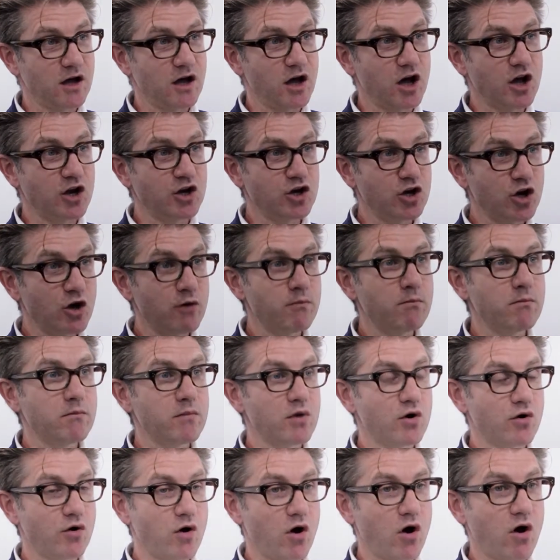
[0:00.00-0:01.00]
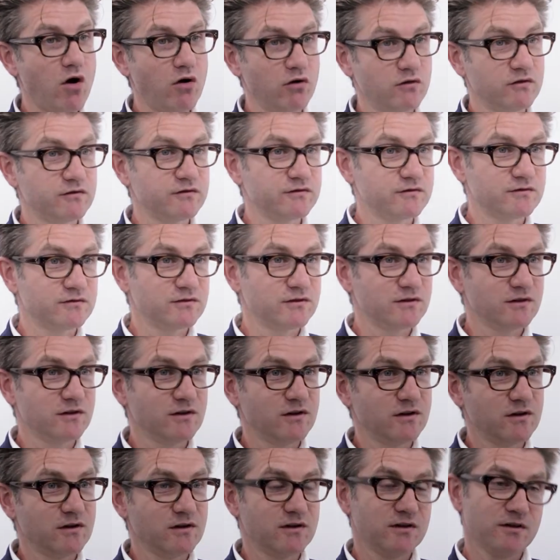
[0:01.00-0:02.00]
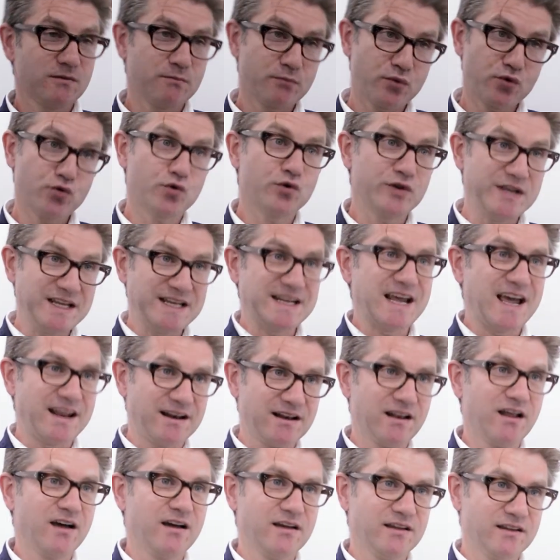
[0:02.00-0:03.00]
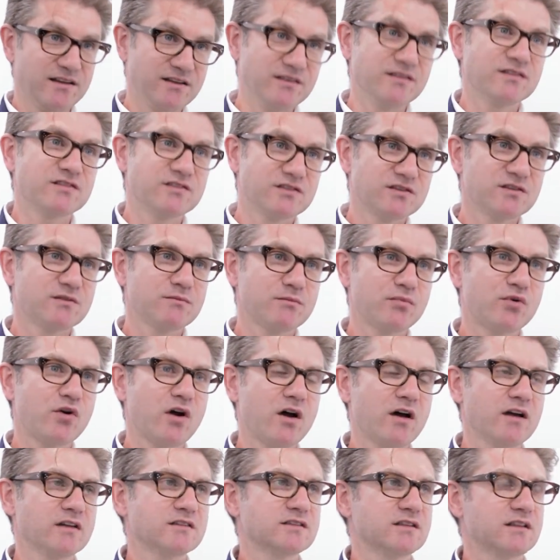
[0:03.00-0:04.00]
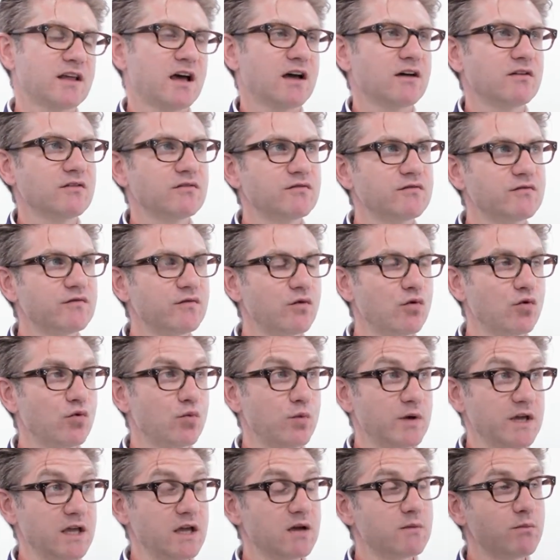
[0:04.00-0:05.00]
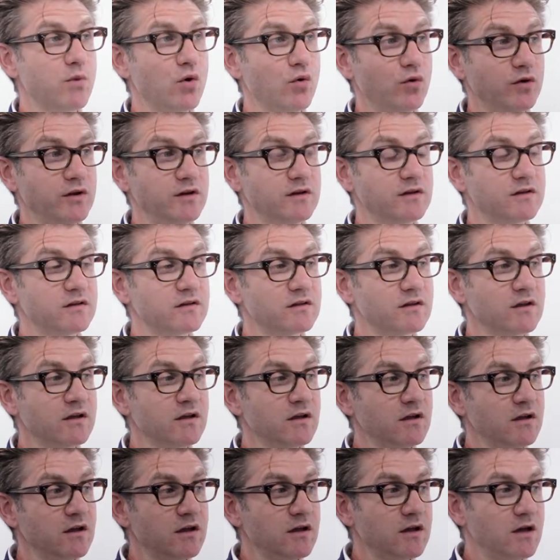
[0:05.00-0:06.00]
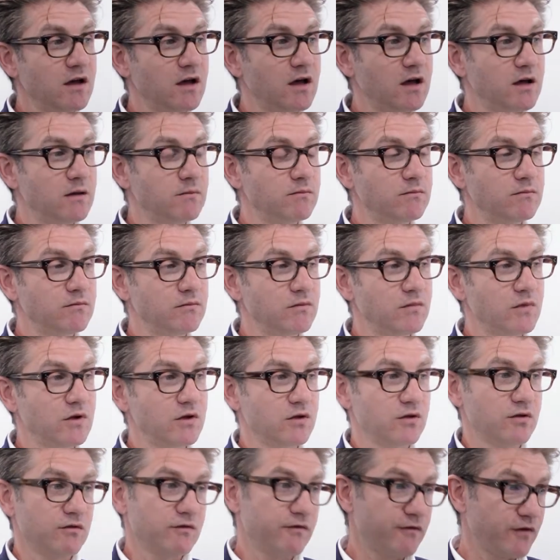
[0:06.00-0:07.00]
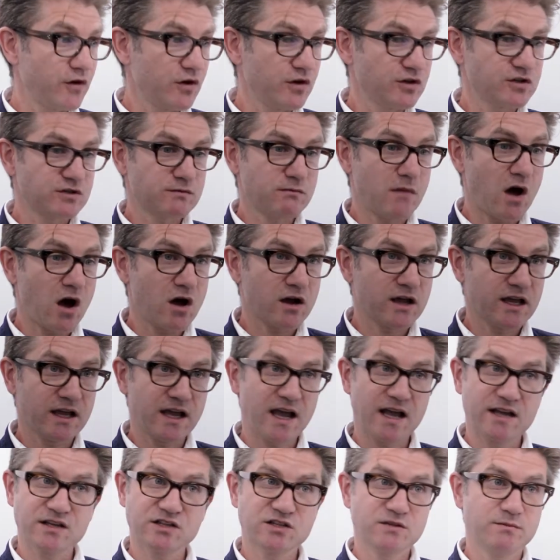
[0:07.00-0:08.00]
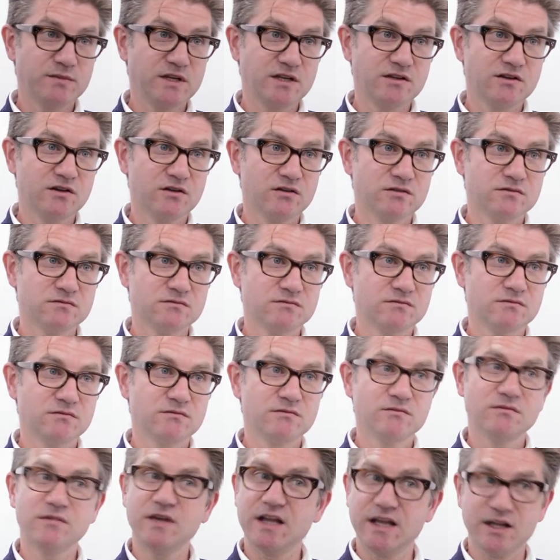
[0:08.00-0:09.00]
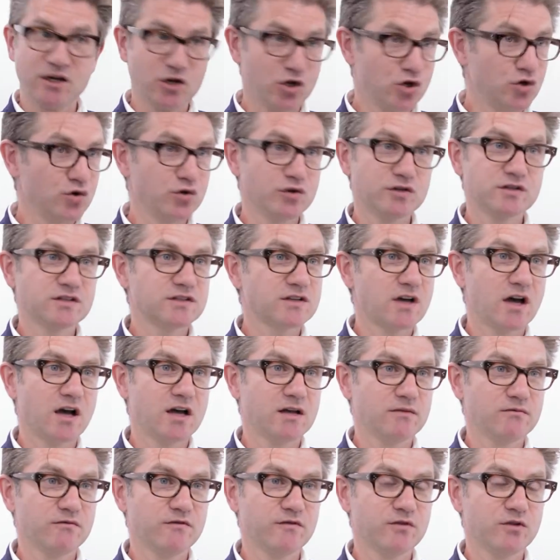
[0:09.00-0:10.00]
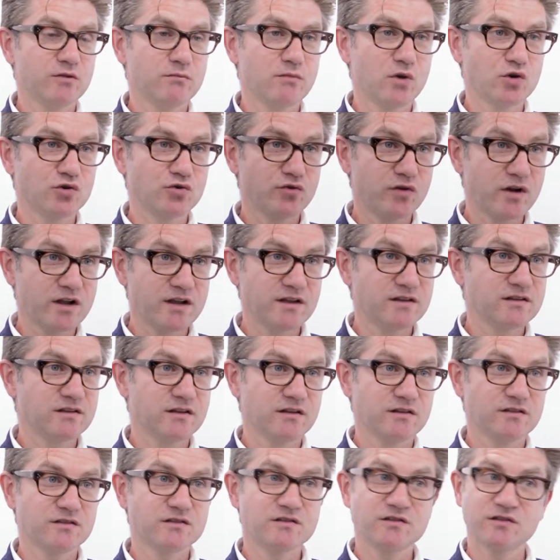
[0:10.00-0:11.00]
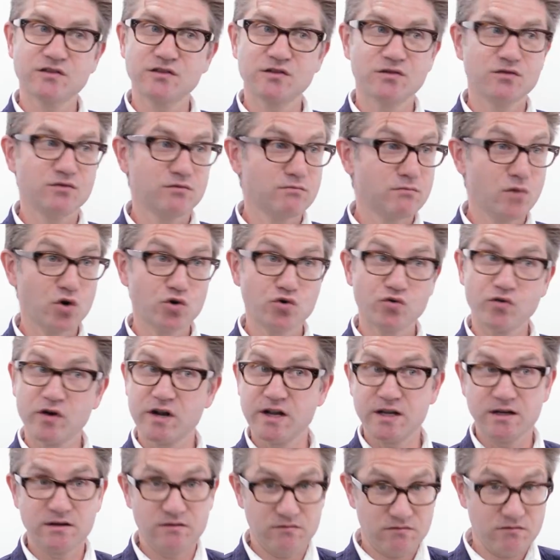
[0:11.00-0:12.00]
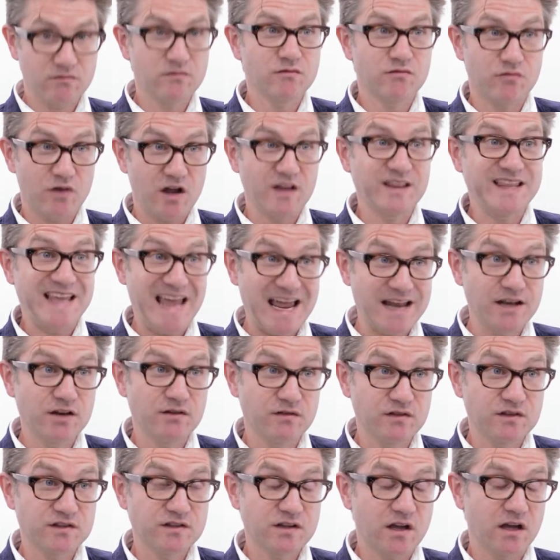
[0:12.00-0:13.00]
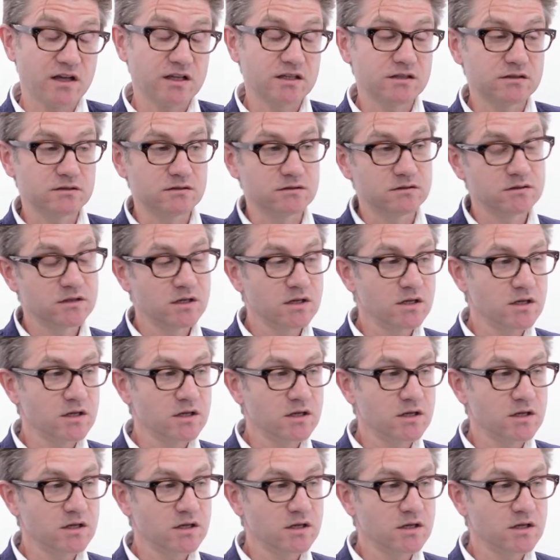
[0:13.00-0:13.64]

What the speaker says: a number of pre-deadlines prior to that 4-week point. First marking has to be done in good time for the moderators to moderate at the end of the cycle.